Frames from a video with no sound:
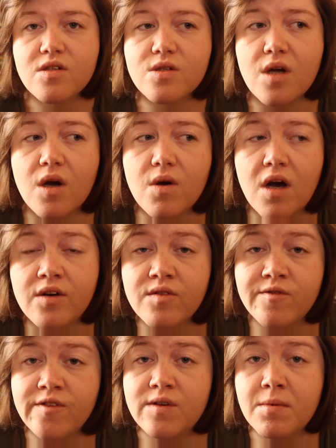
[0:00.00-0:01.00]
So
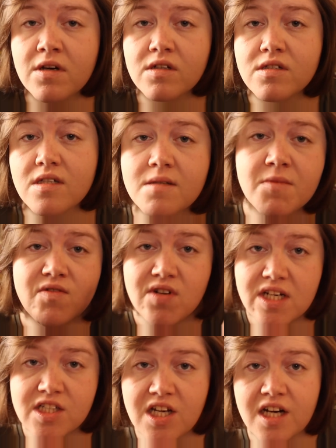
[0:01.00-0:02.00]
150 books is my
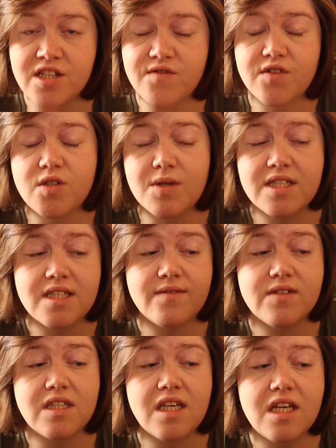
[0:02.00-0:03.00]
reading challenge for
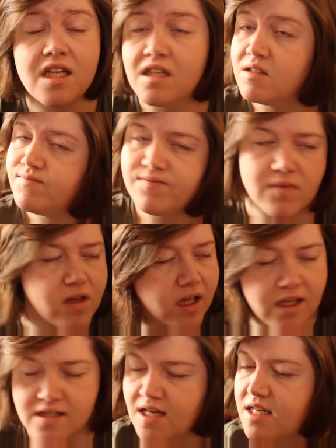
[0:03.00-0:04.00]
2017.
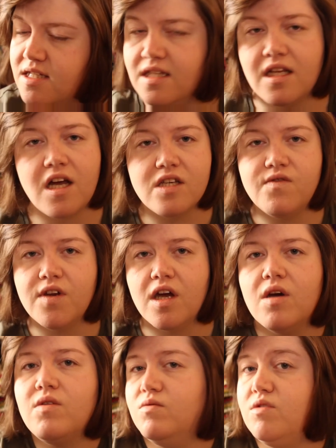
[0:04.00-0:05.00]
Like I said in the last
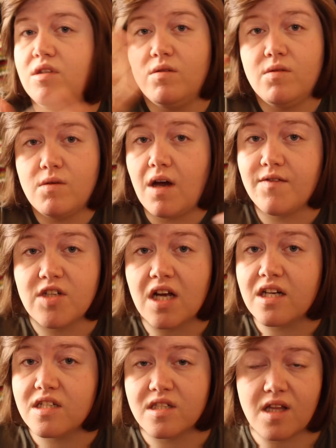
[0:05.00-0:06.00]
video, do you have a
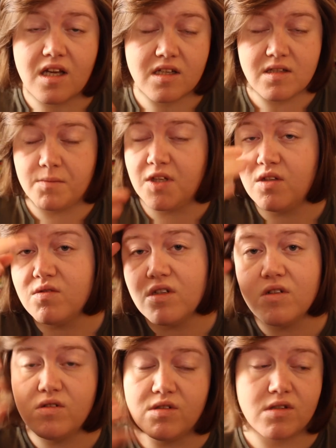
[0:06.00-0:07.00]
challenge? Is that something you
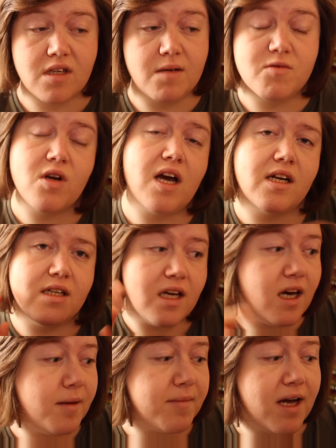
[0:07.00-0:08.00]
do? Do you just keep track?
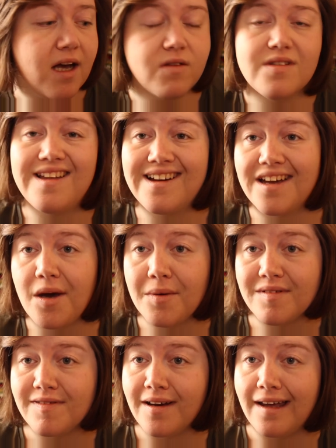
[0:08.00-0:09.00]
How's that
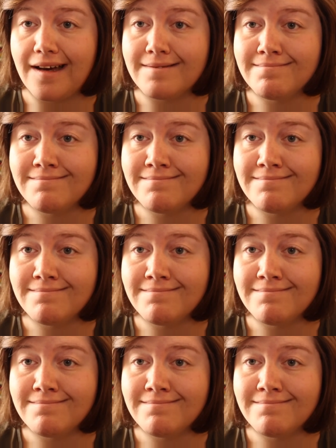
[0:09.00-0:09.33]
going for you?